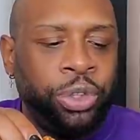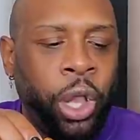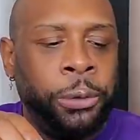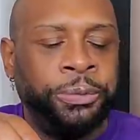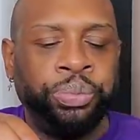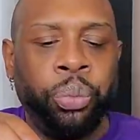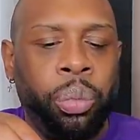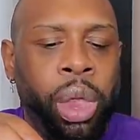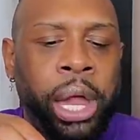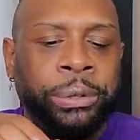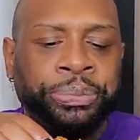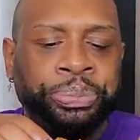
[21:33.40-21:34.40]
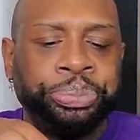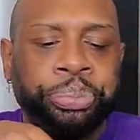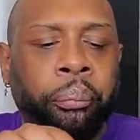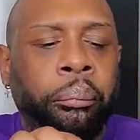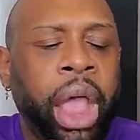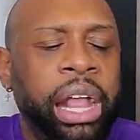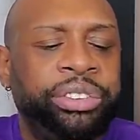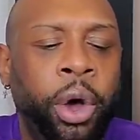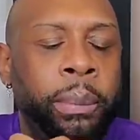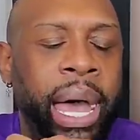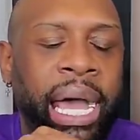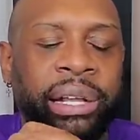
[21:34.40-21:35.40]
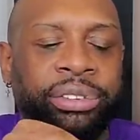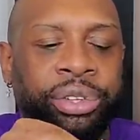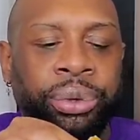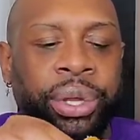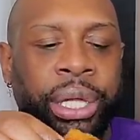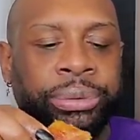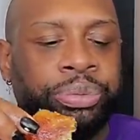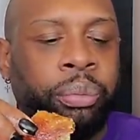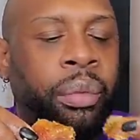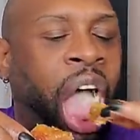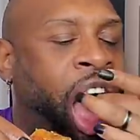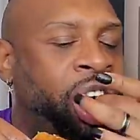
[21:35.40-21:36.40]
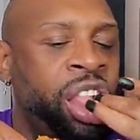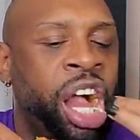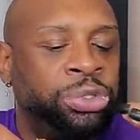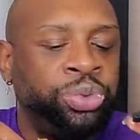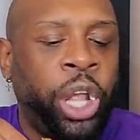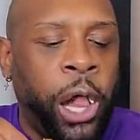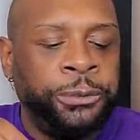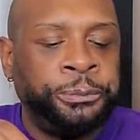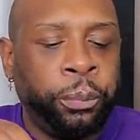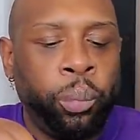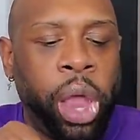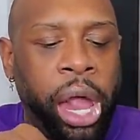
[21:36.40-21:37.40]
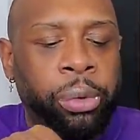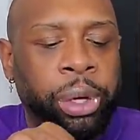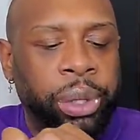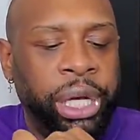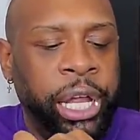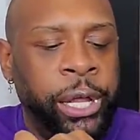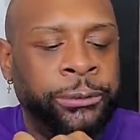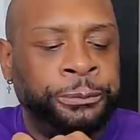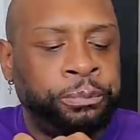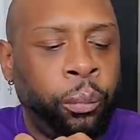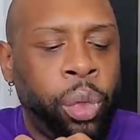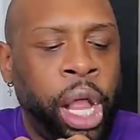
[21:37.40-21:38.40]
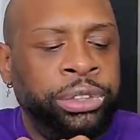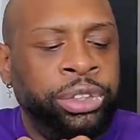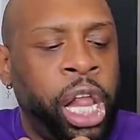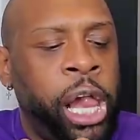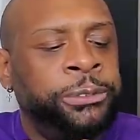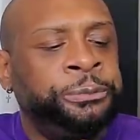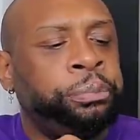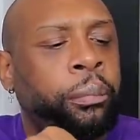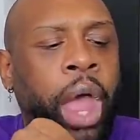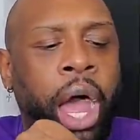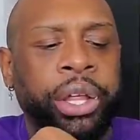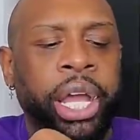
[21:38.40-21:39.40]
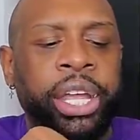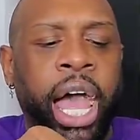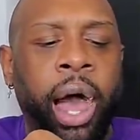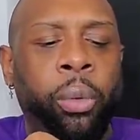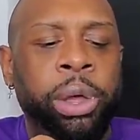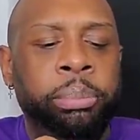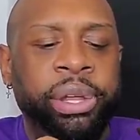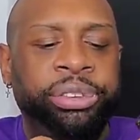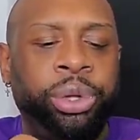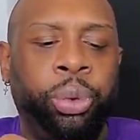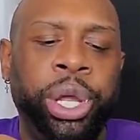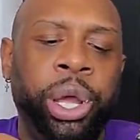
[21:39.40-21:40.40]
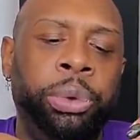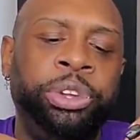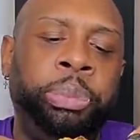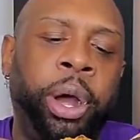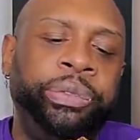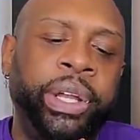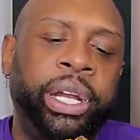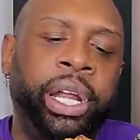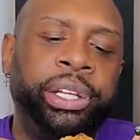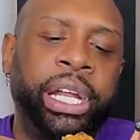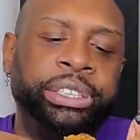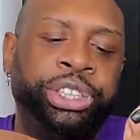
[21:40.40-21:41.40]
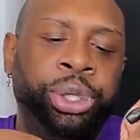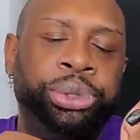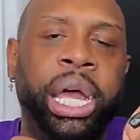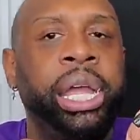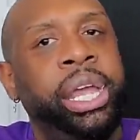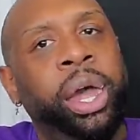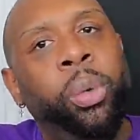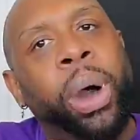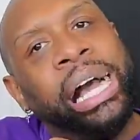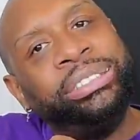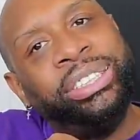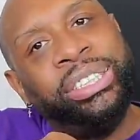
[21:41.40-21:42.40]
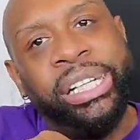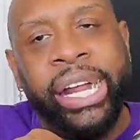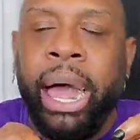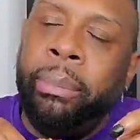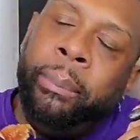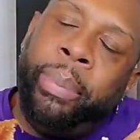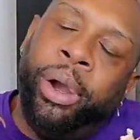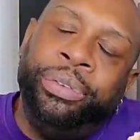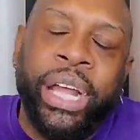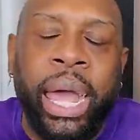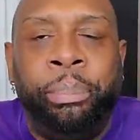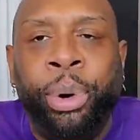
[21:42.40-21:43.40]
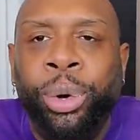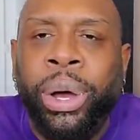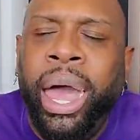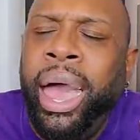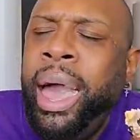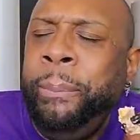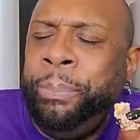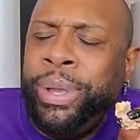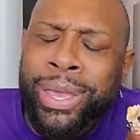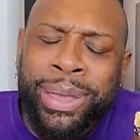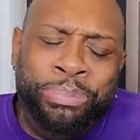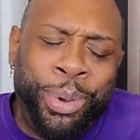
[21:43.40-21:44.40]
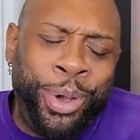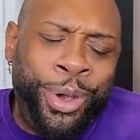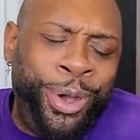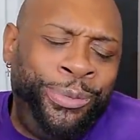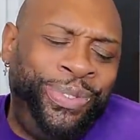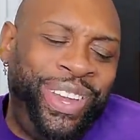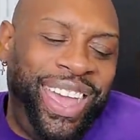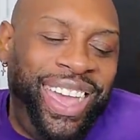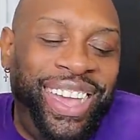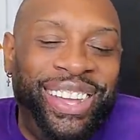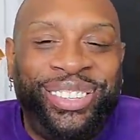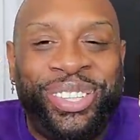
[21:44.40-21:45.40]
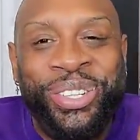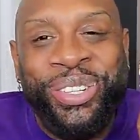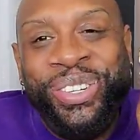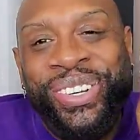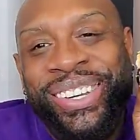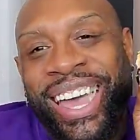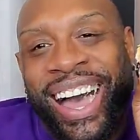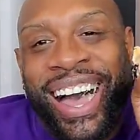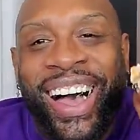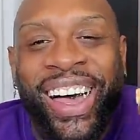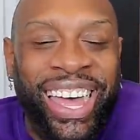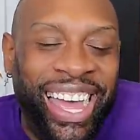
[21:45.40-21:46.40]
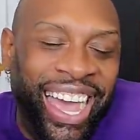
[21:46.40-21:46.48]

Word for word: Mm-hmm. It's so mind-soothing. It really is. Oh, yeah, y'all, we missed the real one's birthday the other day, too. Danielle Washington, happy birthday, boo. Happy birthday to y'all.